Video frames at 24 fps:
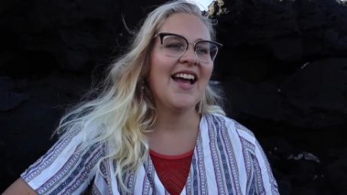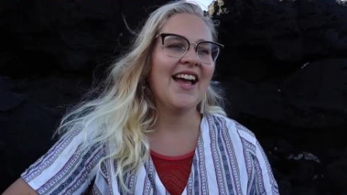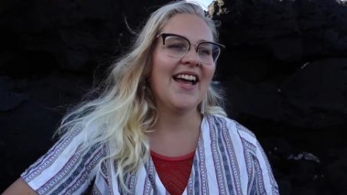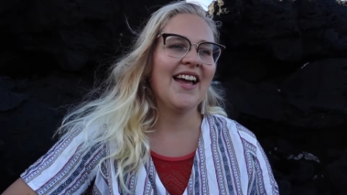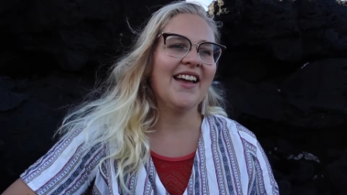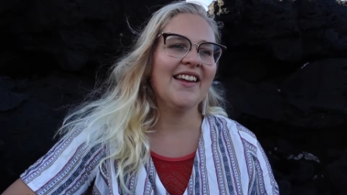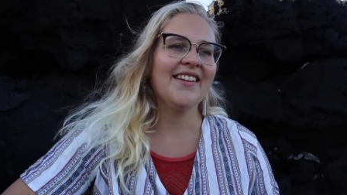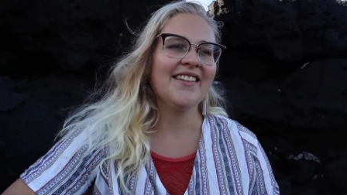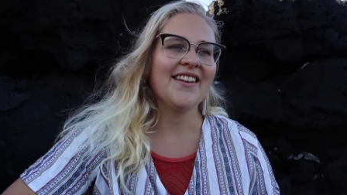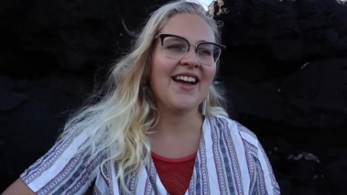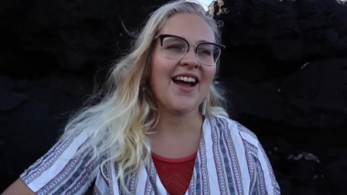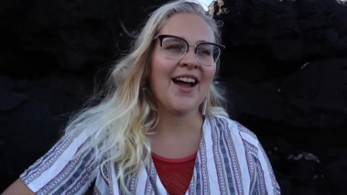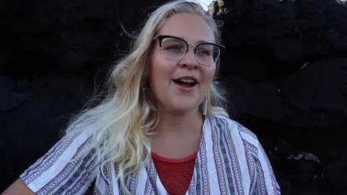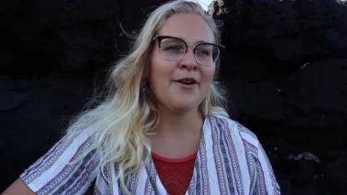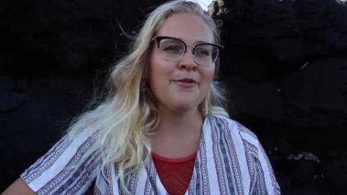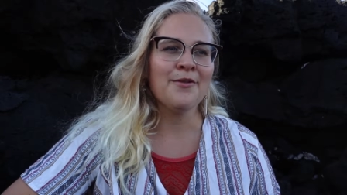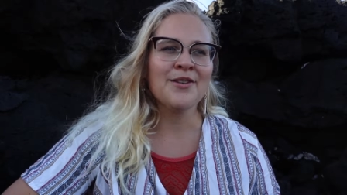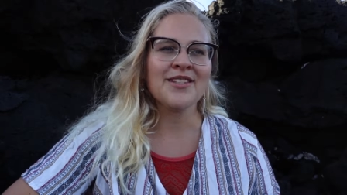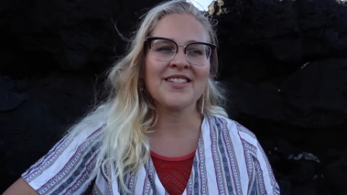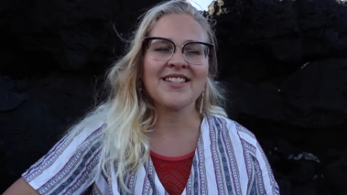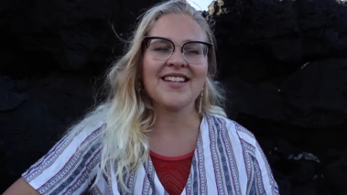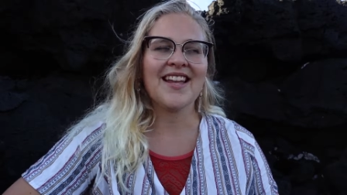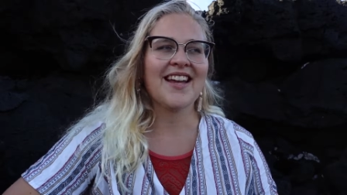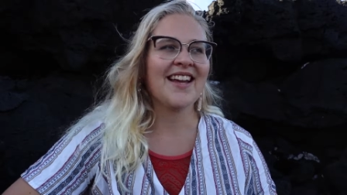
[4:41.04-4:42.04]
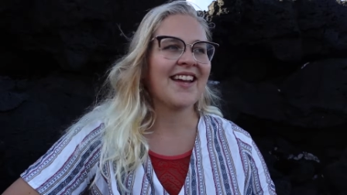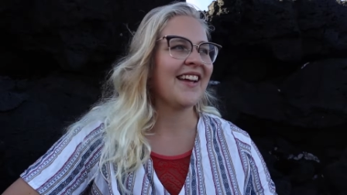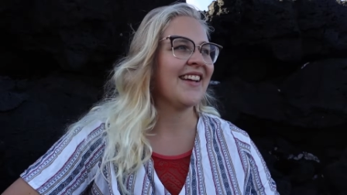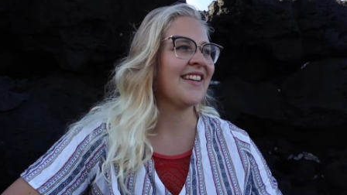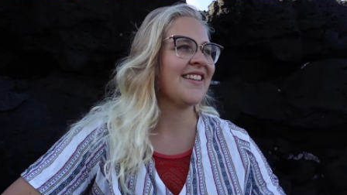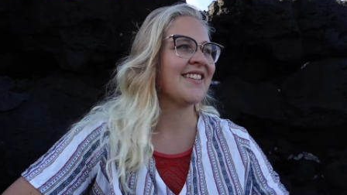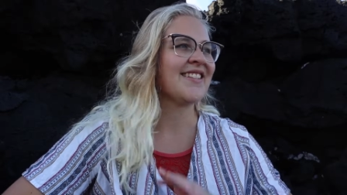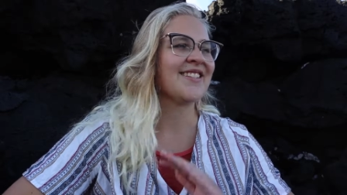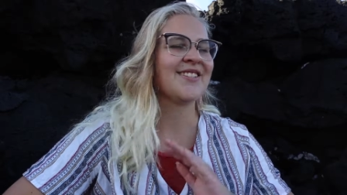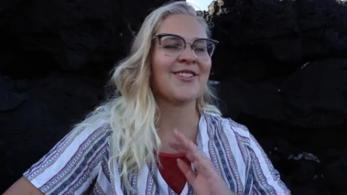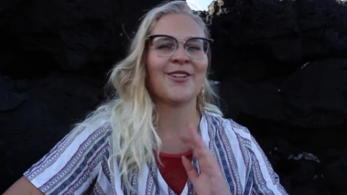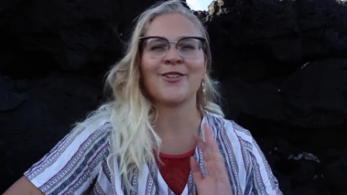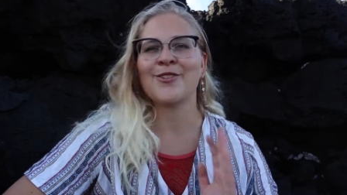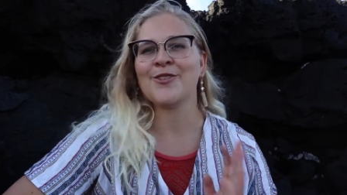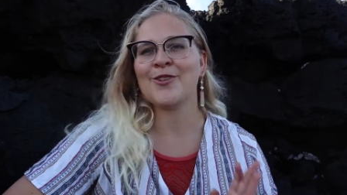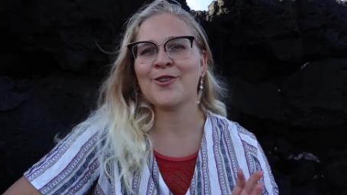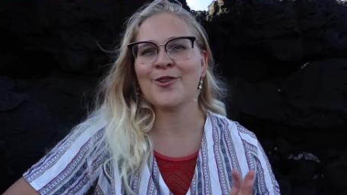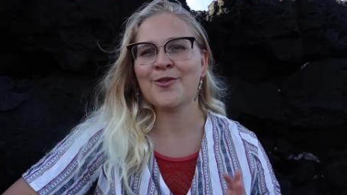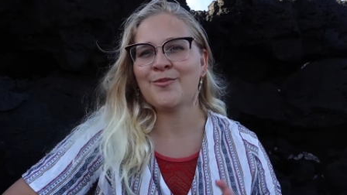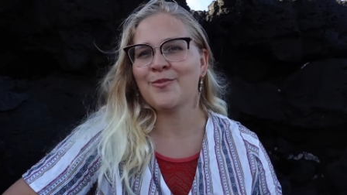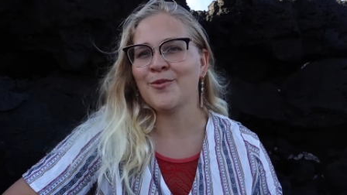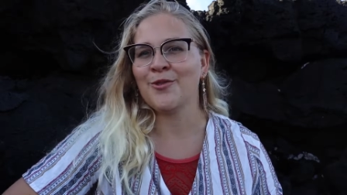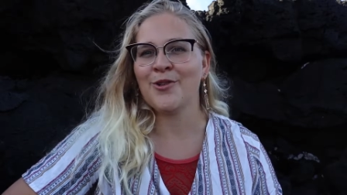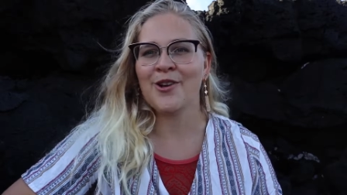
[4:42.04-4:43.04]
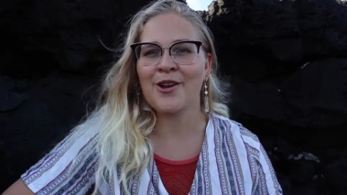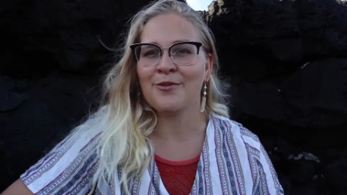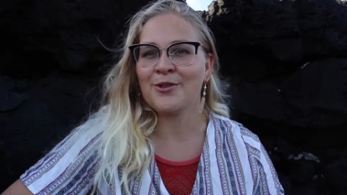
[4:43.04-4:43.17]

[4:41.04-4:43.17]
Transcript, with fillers: and I was like in such a good mood.